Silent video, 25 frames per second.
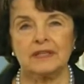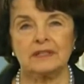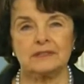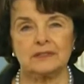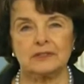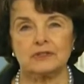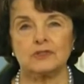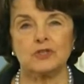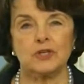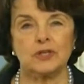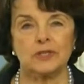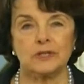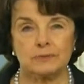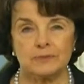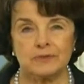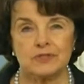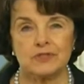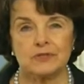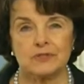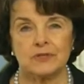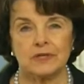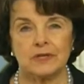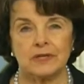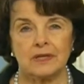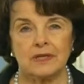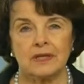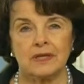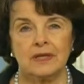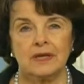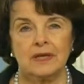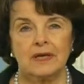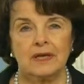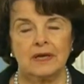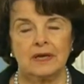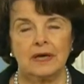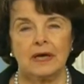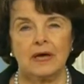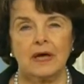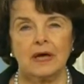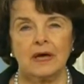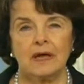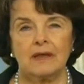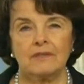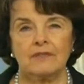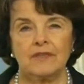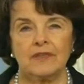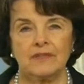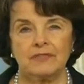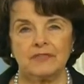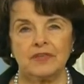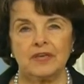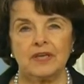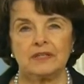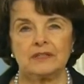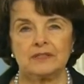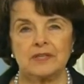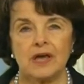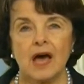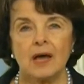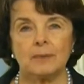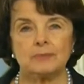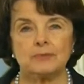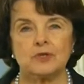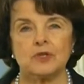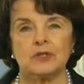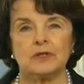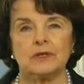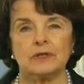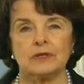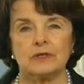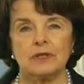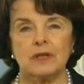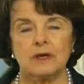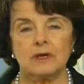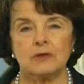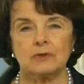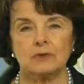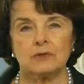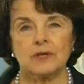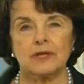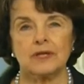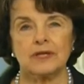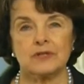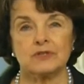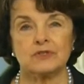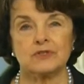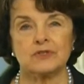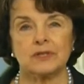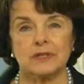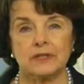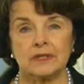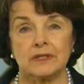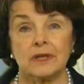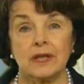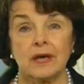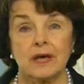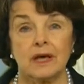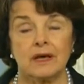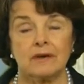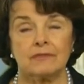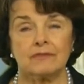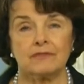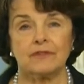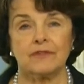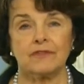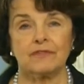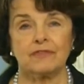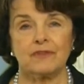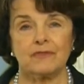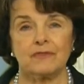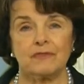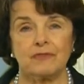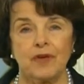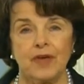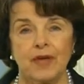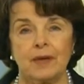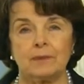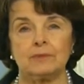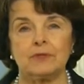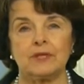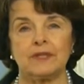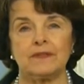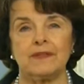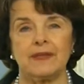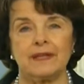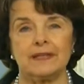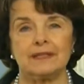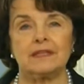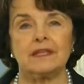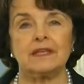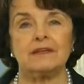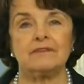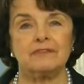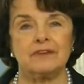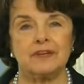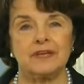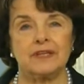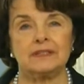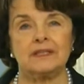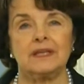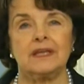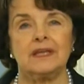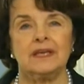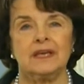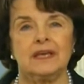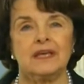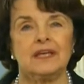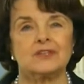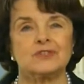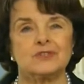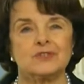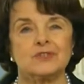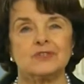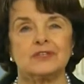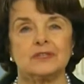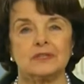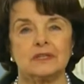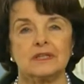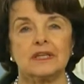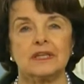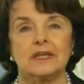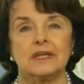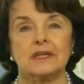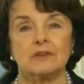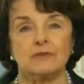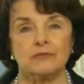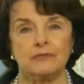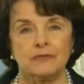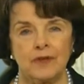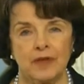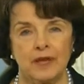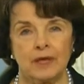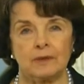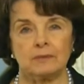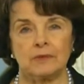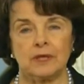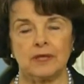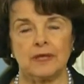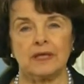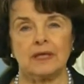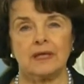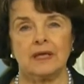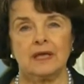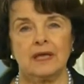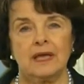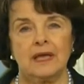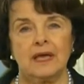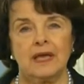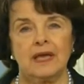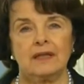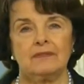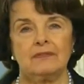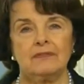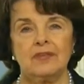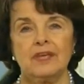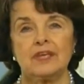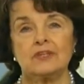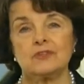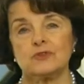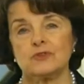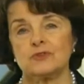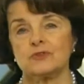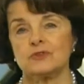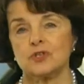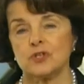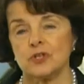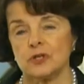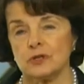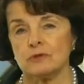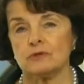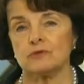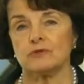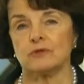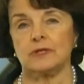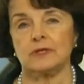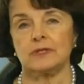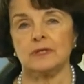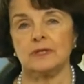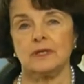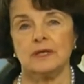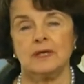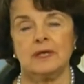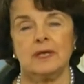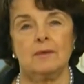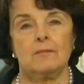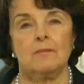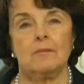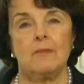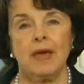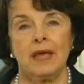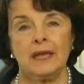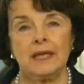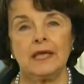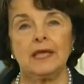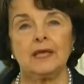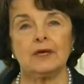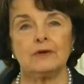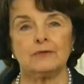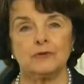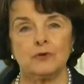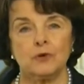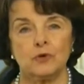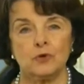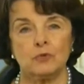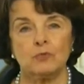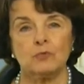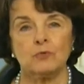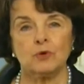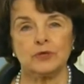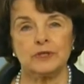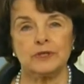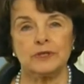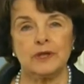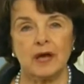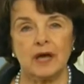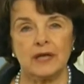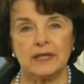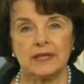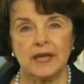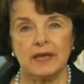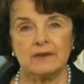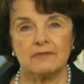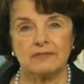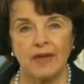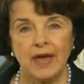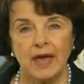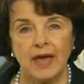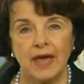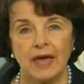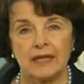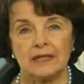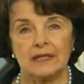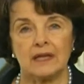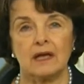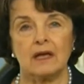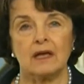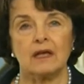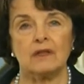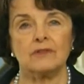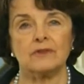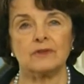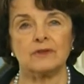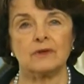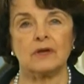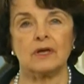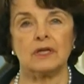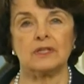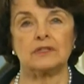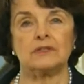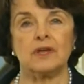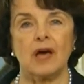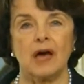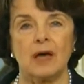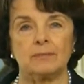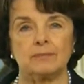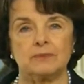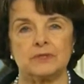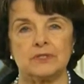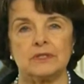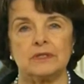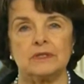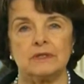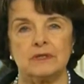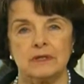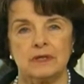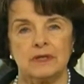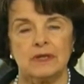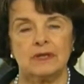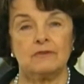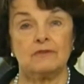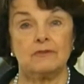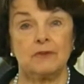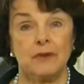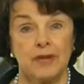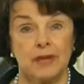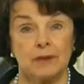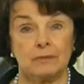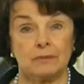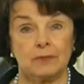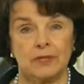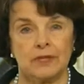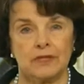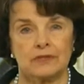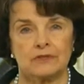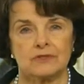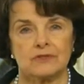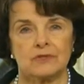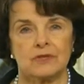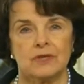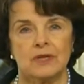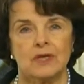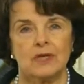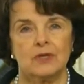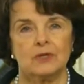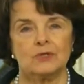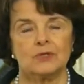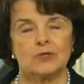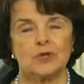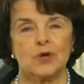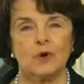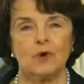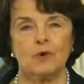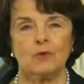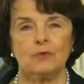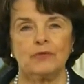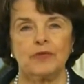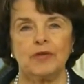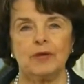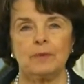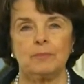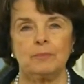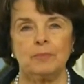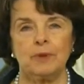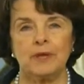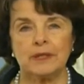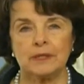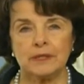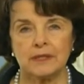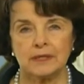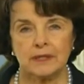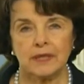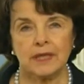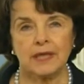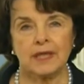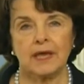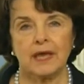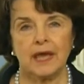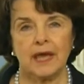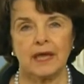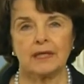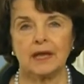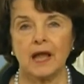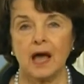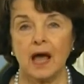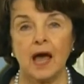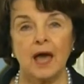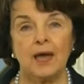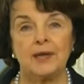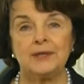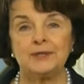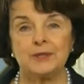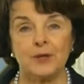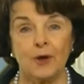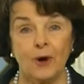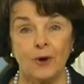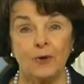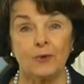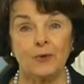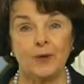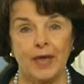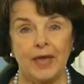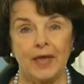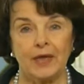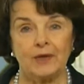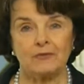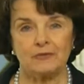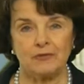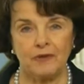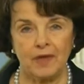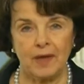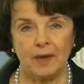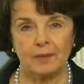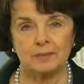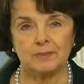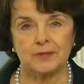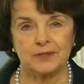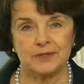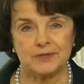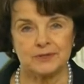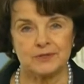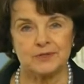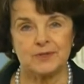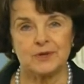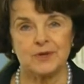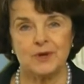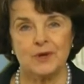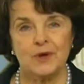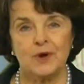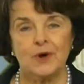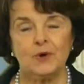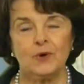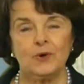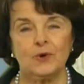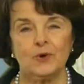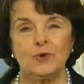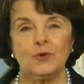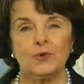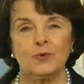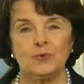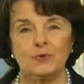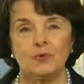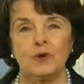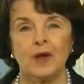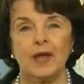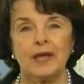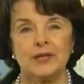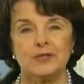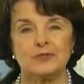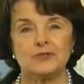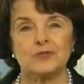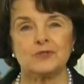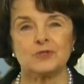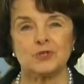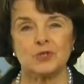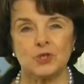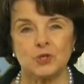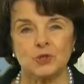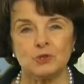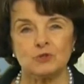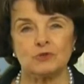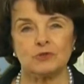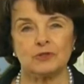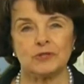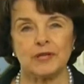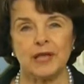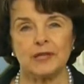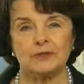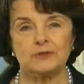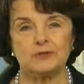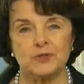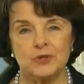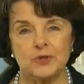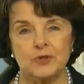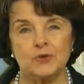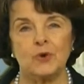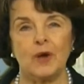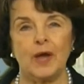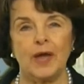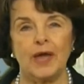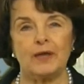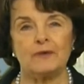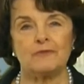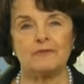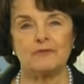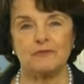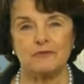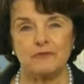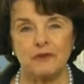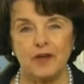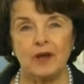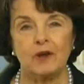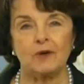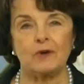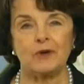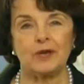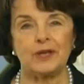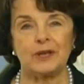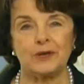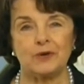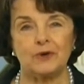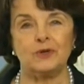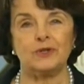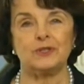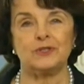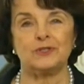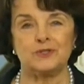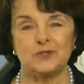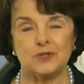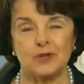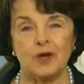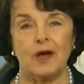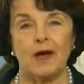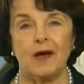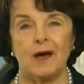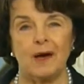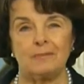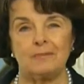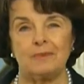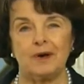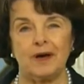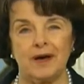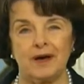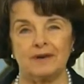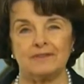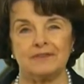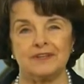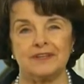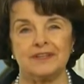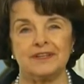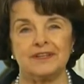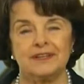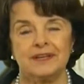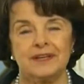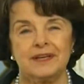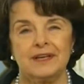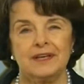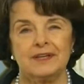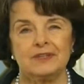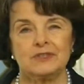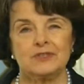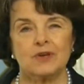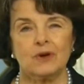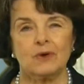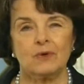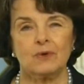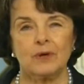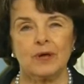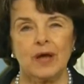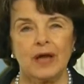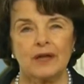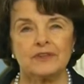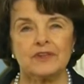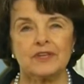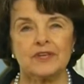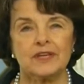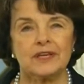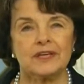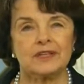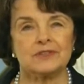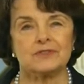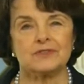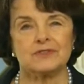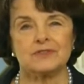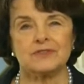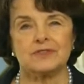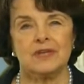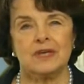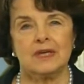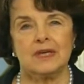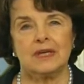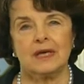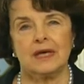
illegitimacy, that the adoption alone isn't enough, that the family they live in isn't a legal family. And these are children, many of whom would not have had other adopted families. So the ability, and I know gay families who raise children and do a very good job of it. So I think it's